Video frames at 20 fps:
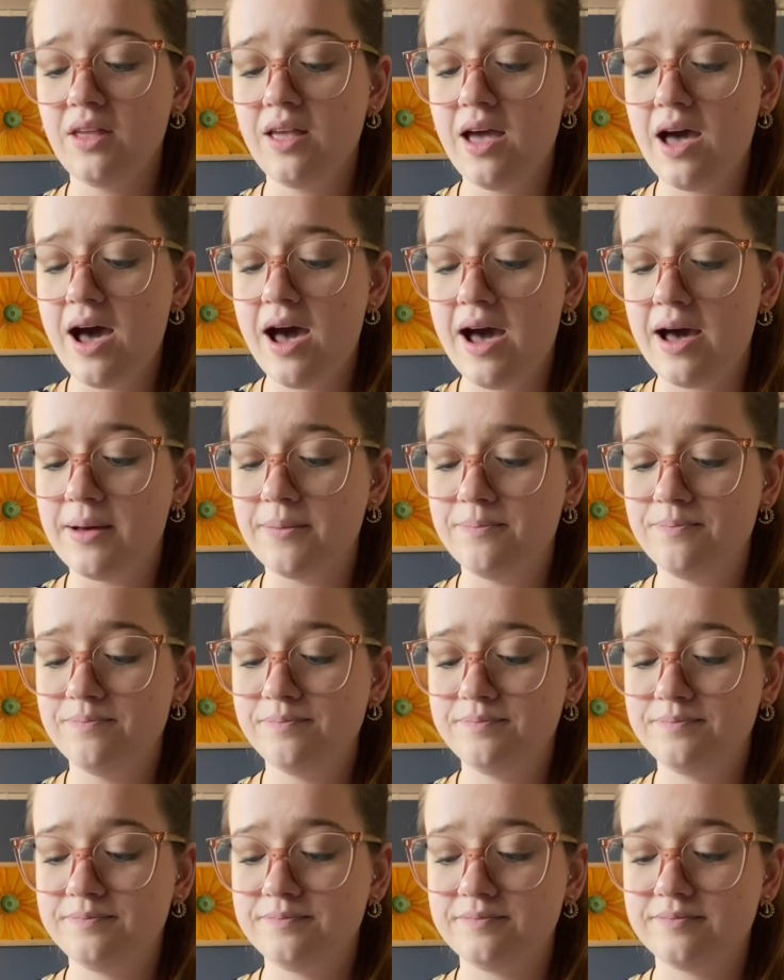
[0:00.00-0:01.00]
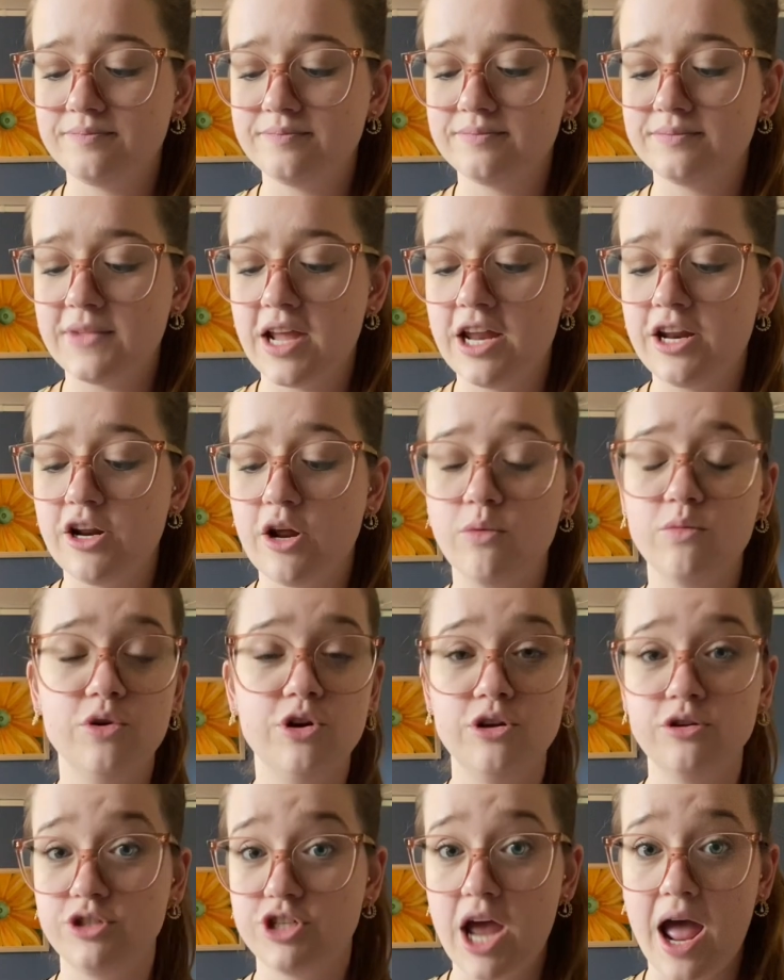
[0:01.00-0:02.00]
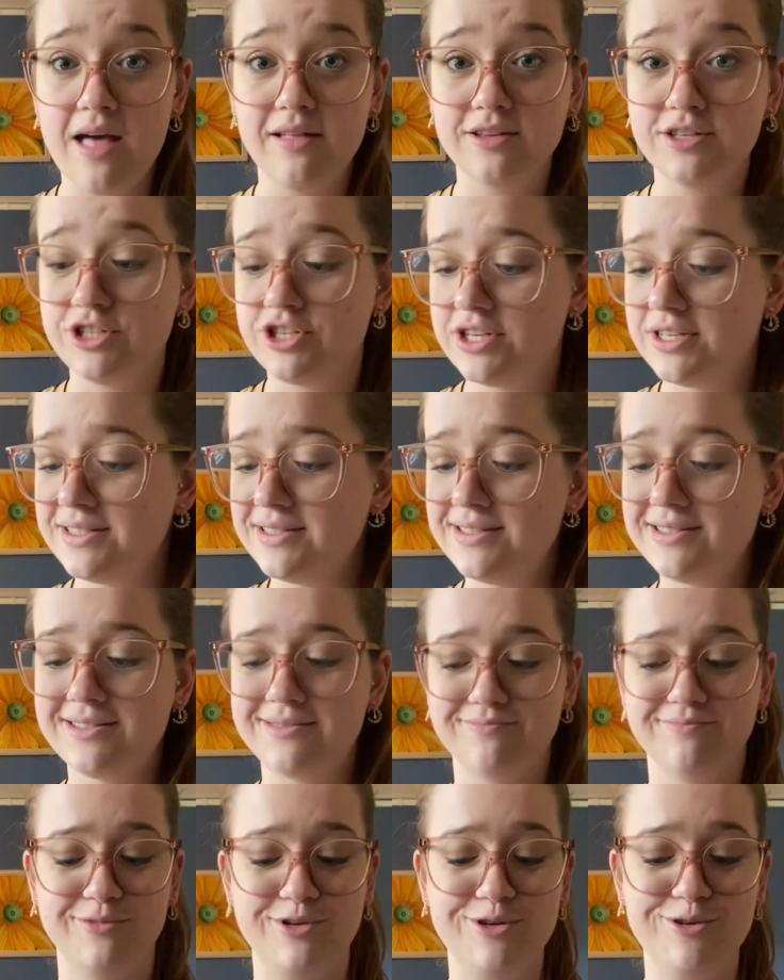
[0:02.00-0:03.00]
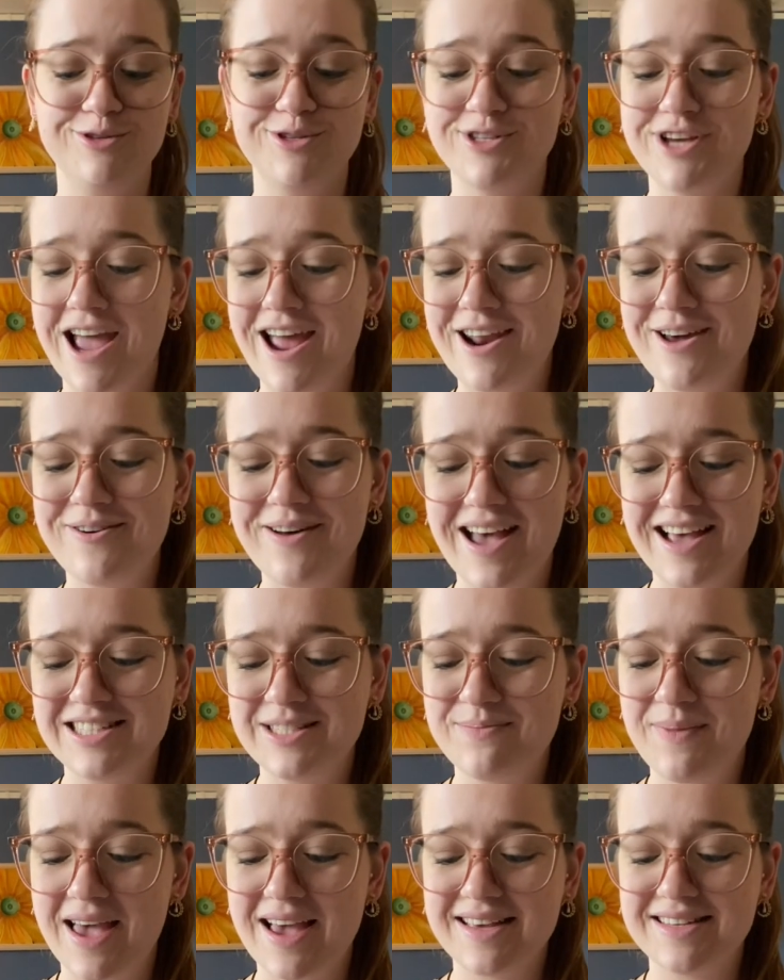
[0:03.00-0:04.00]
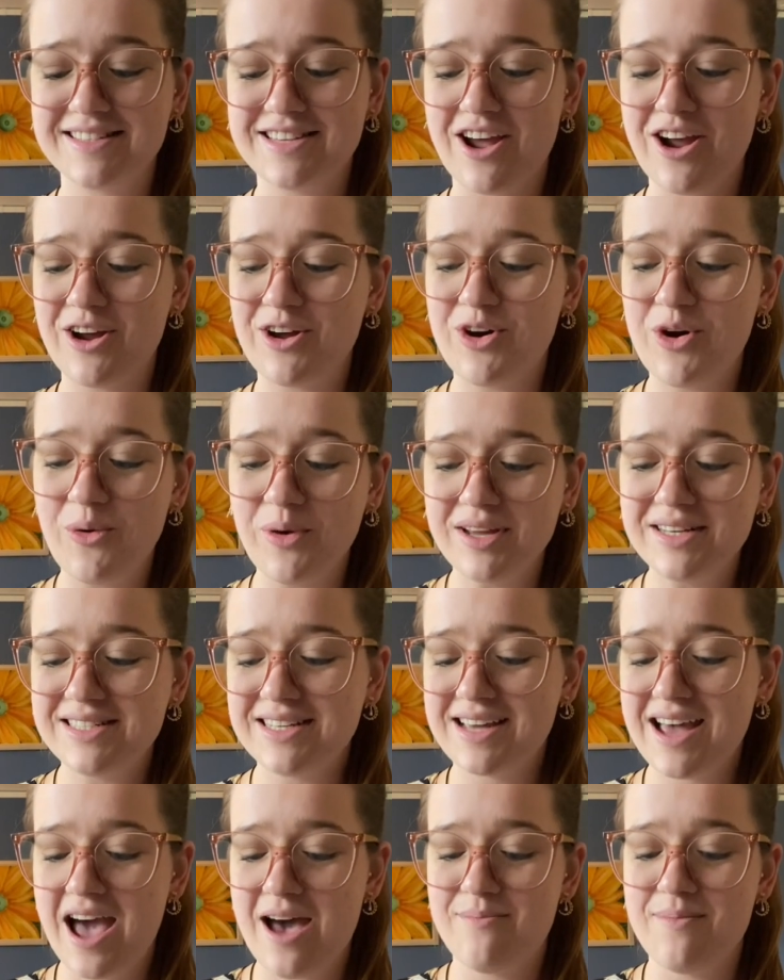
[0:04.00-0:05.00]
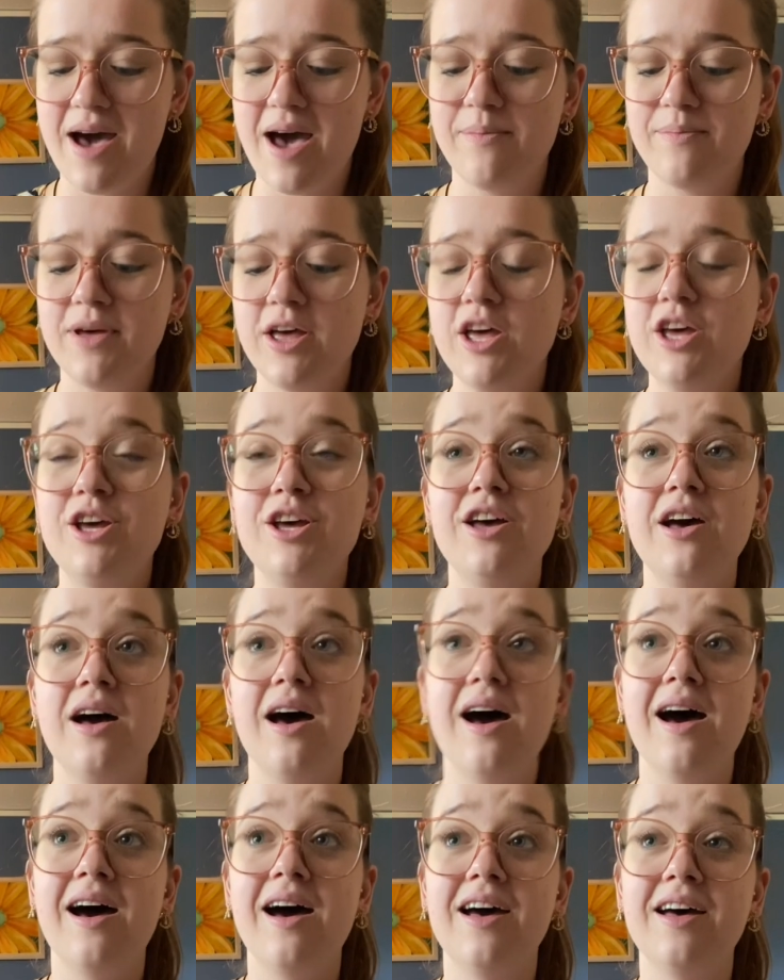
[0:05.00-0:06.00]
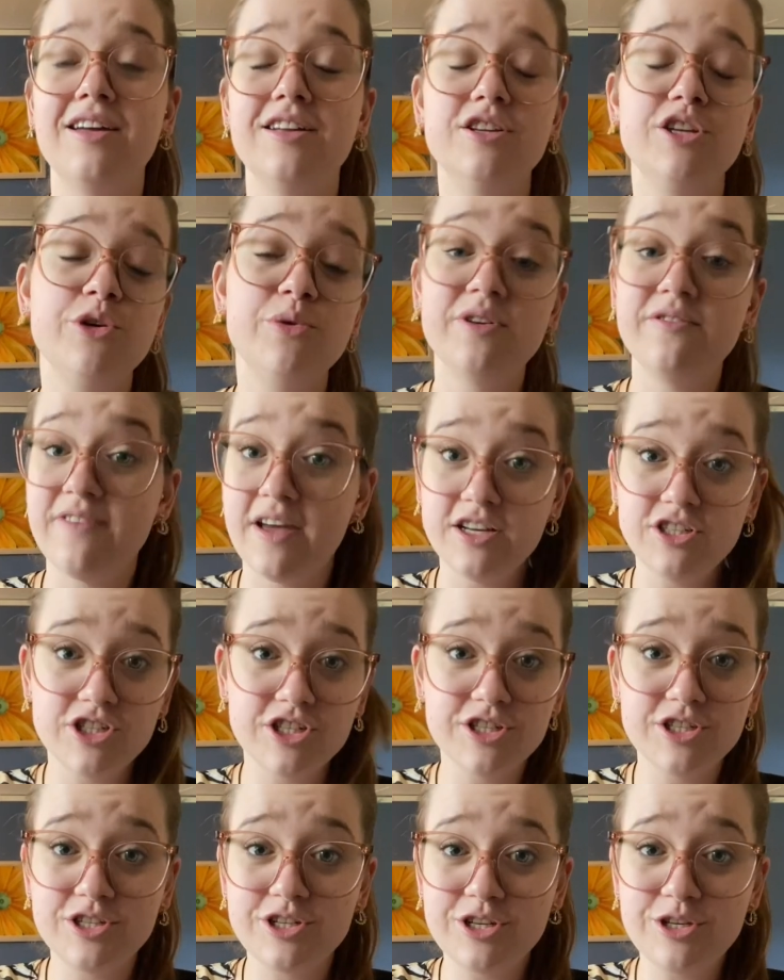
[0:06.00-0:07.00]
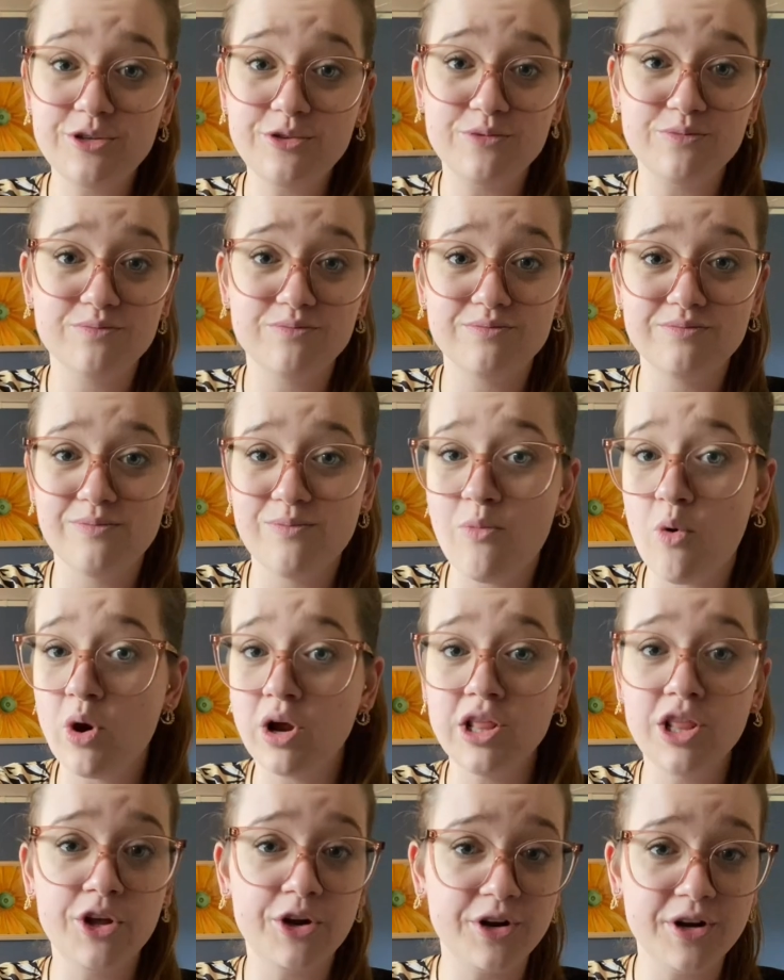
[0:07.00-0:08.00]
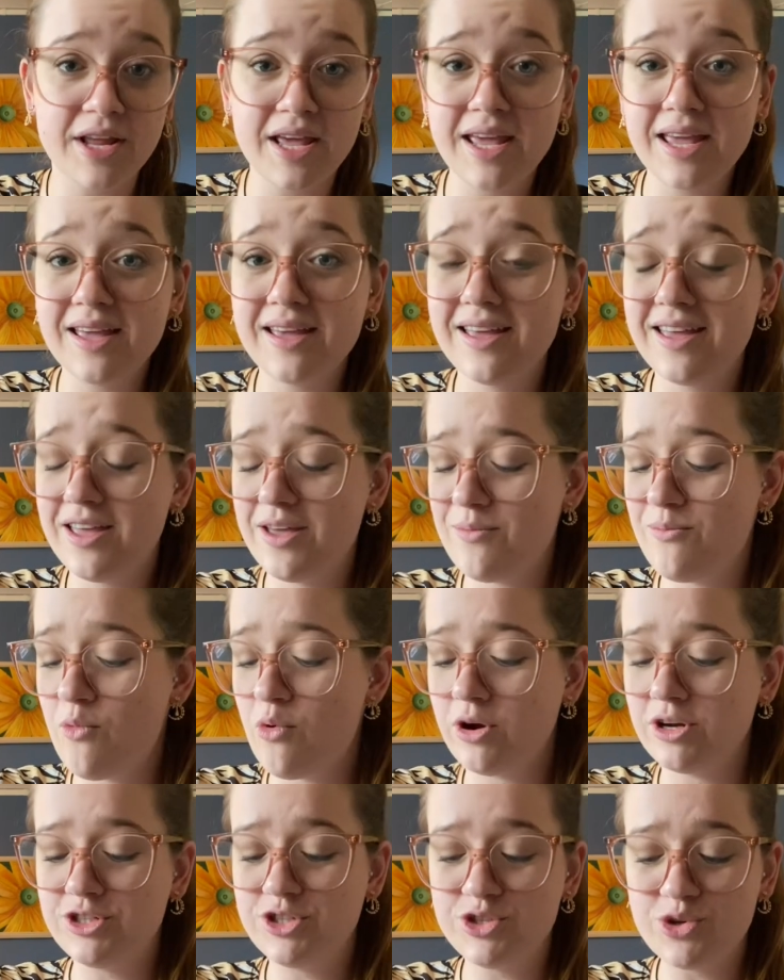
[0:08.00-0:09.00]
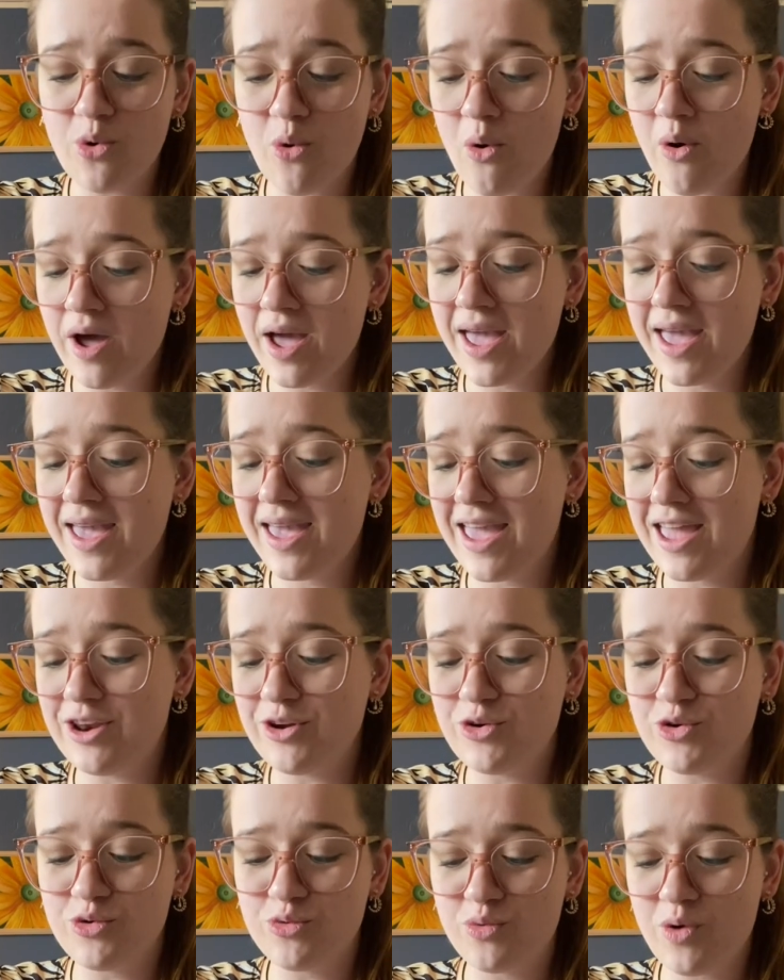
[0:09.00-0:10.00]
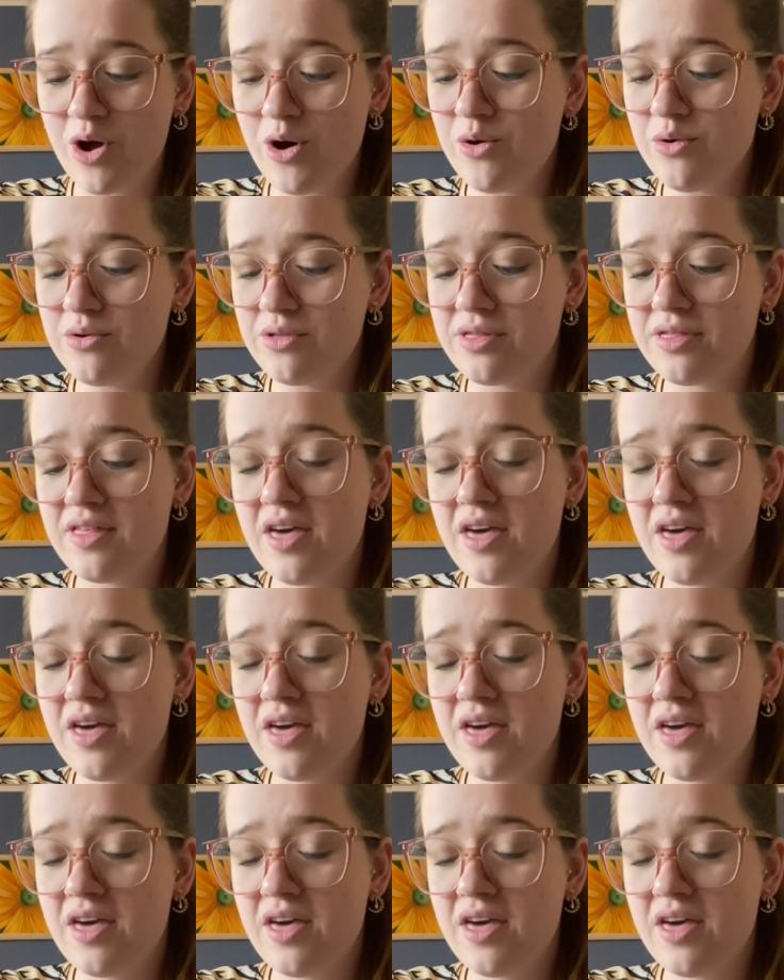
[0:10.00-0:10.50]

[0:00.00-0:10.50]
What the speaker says: And you know, new challenges, new shadow aspects are going to come up, new adventures too, more learning, more joy and growth,